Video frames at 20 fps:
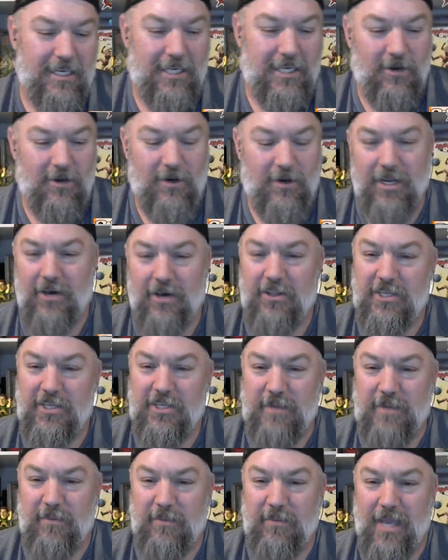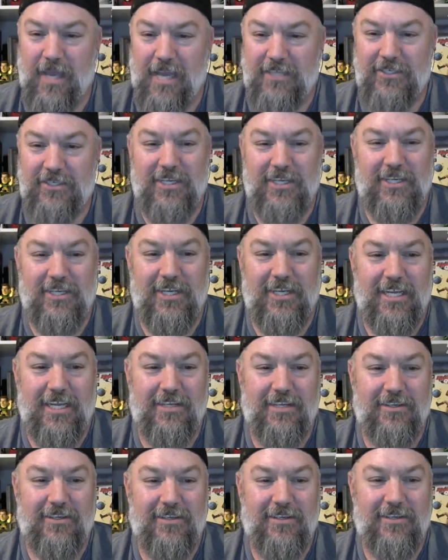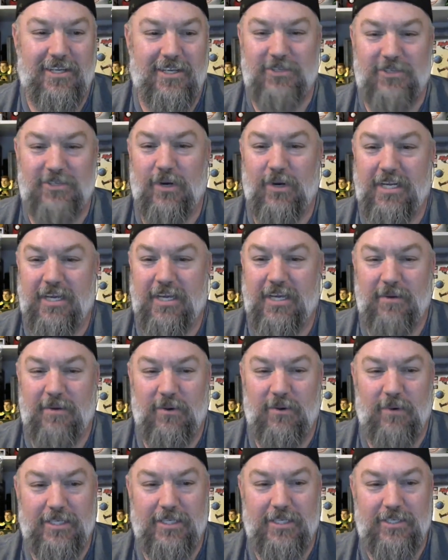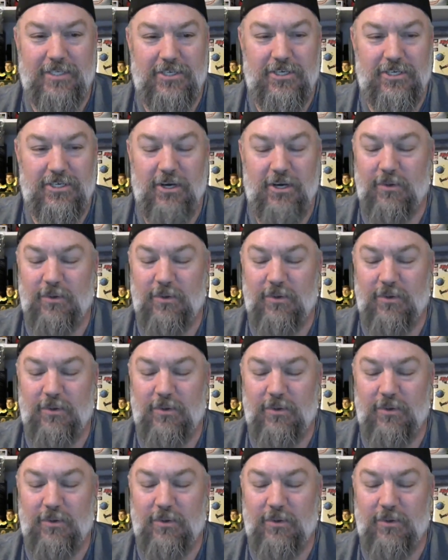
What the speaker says: and all these people actually enjoyed coming to watch our show,